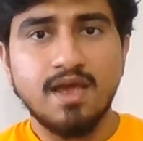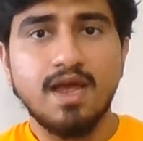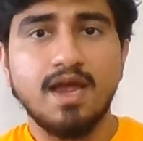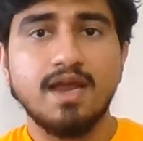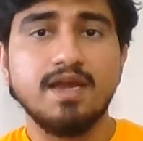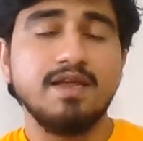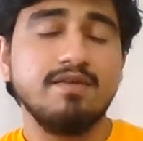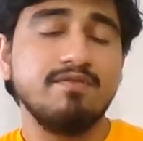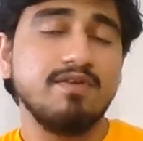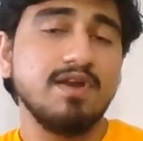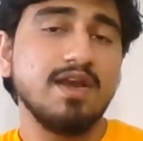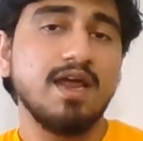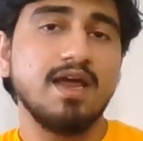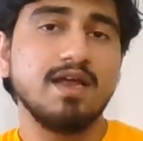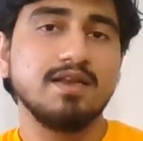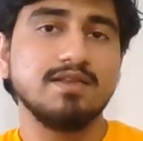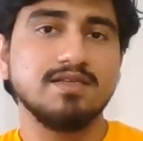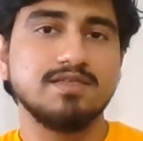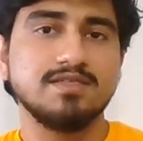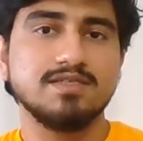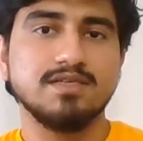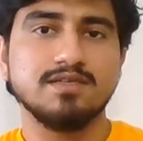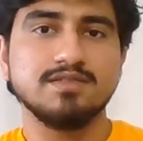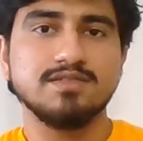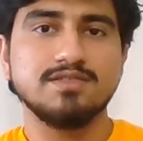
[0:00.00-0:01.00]
and even had the
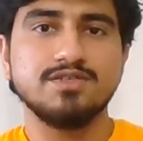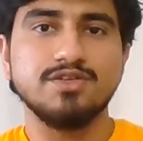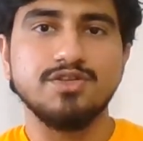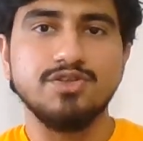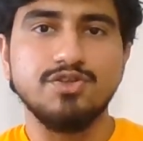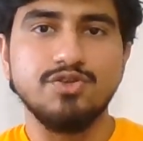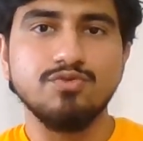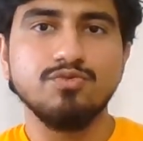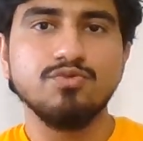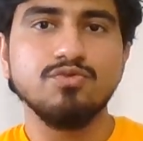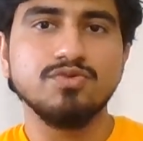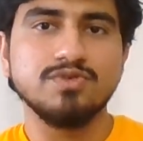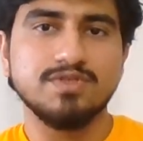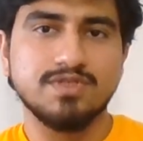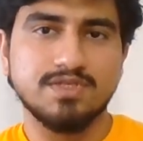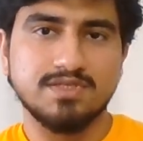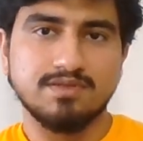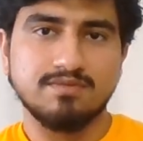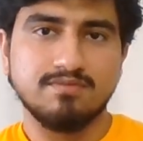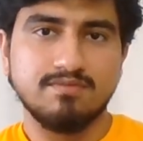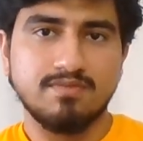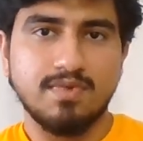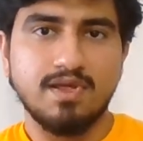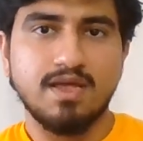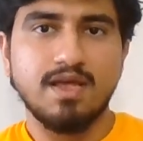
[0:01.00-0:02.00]
chance to use